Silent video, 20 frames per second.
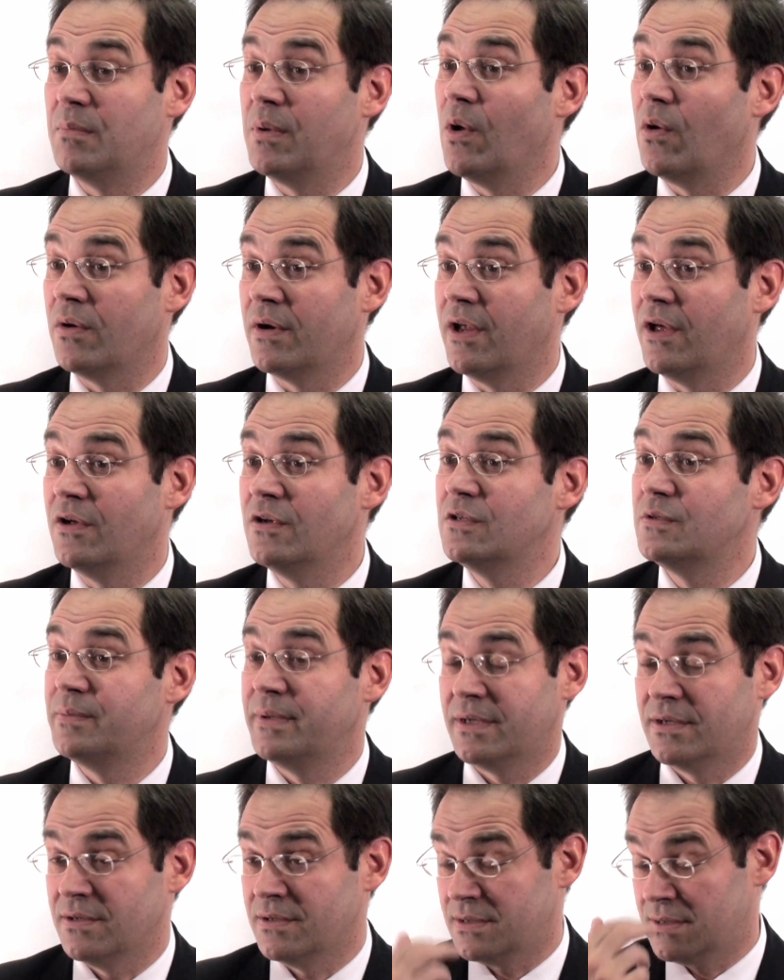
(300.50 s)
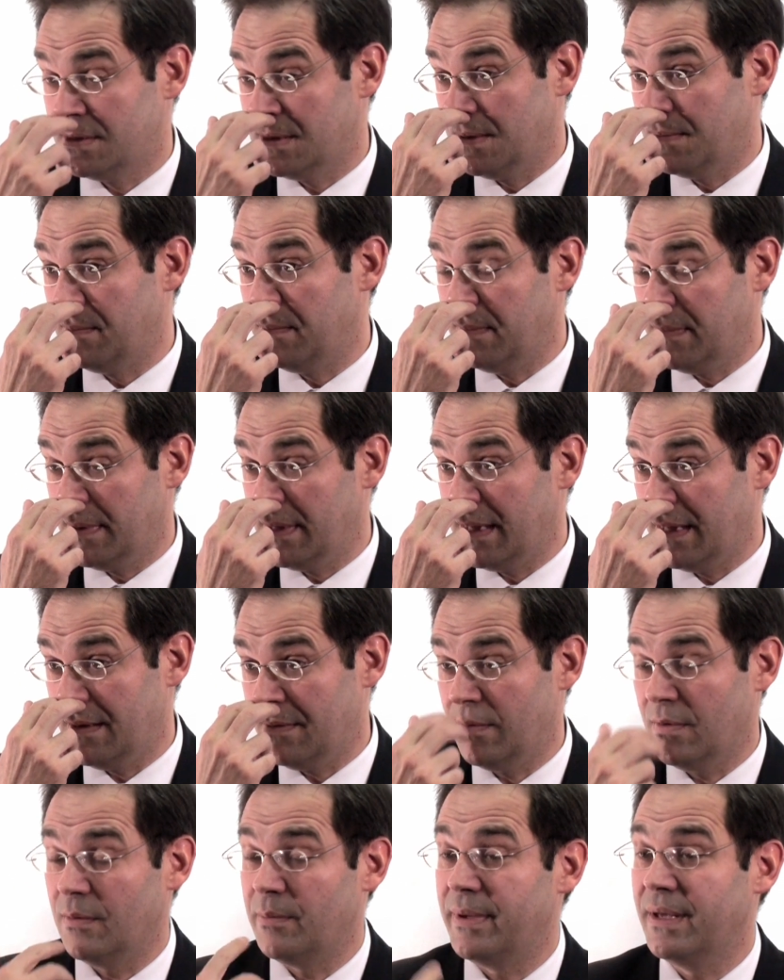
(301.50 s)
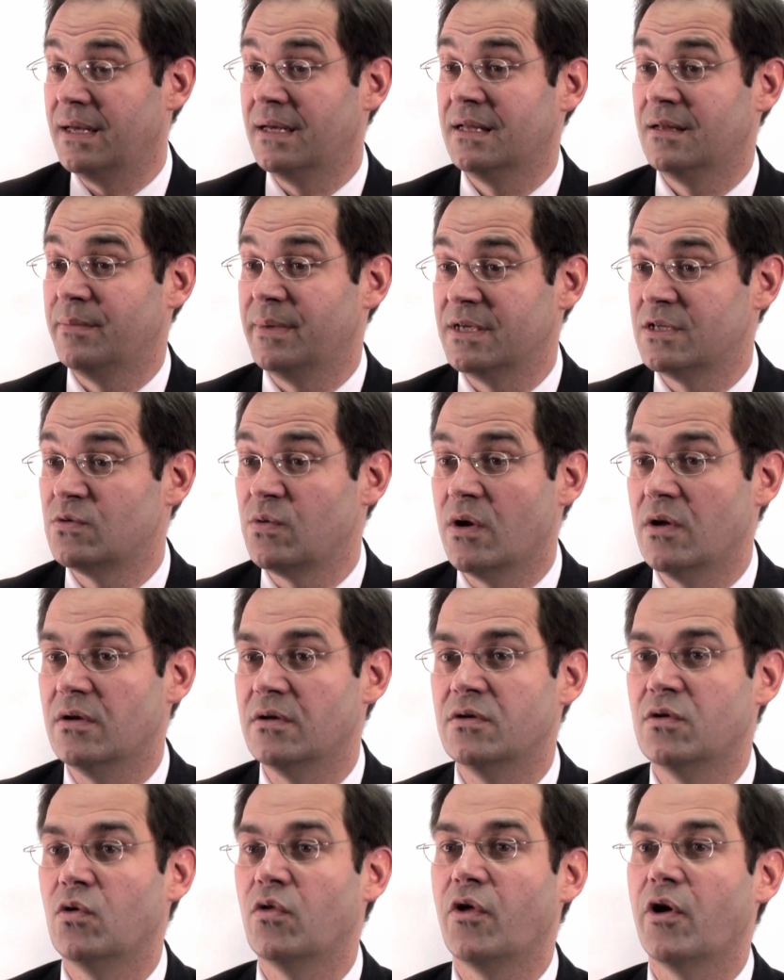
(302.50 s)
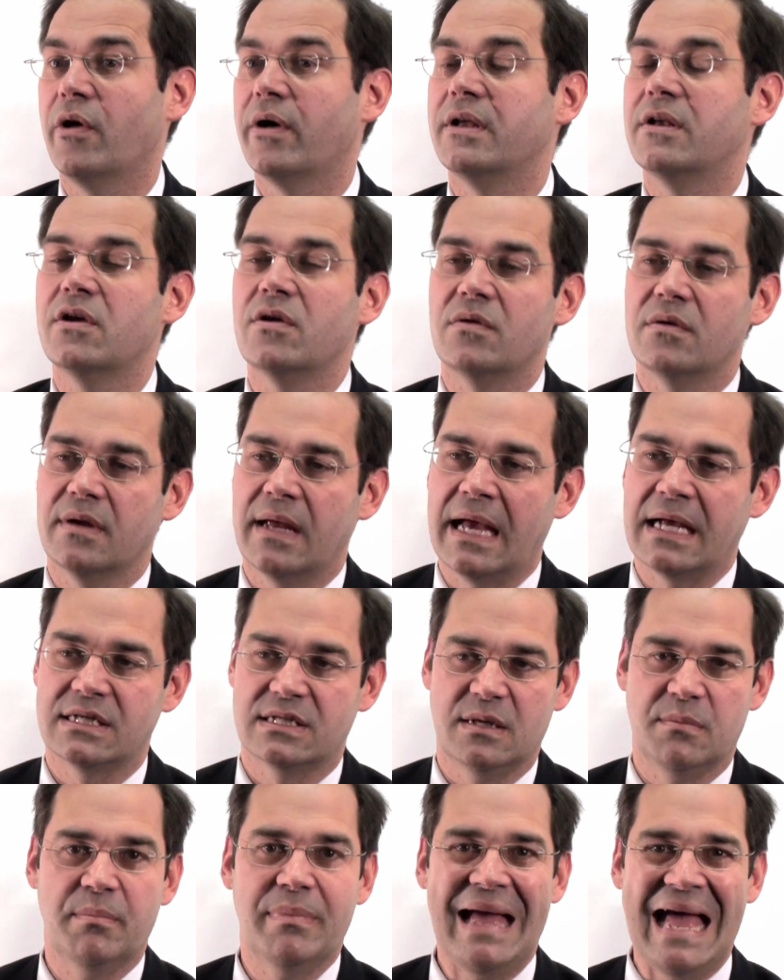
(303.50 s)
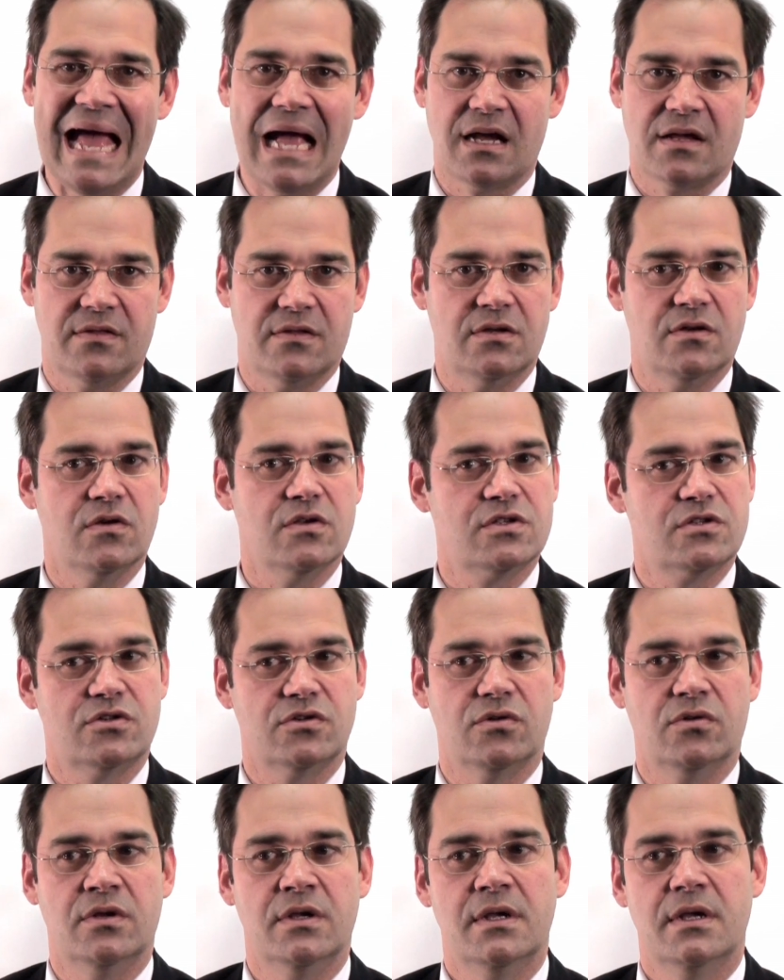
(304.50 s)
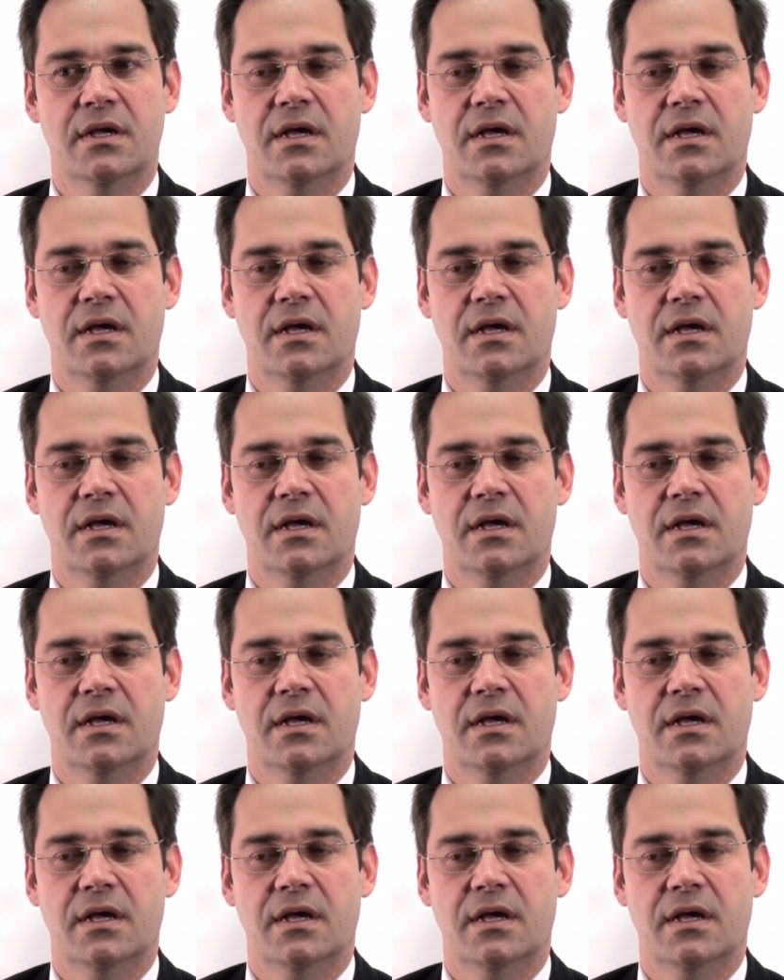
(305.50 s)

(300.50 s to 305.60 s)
blocked nose because it will be a little bit swollen, although I don't actually pack the nostril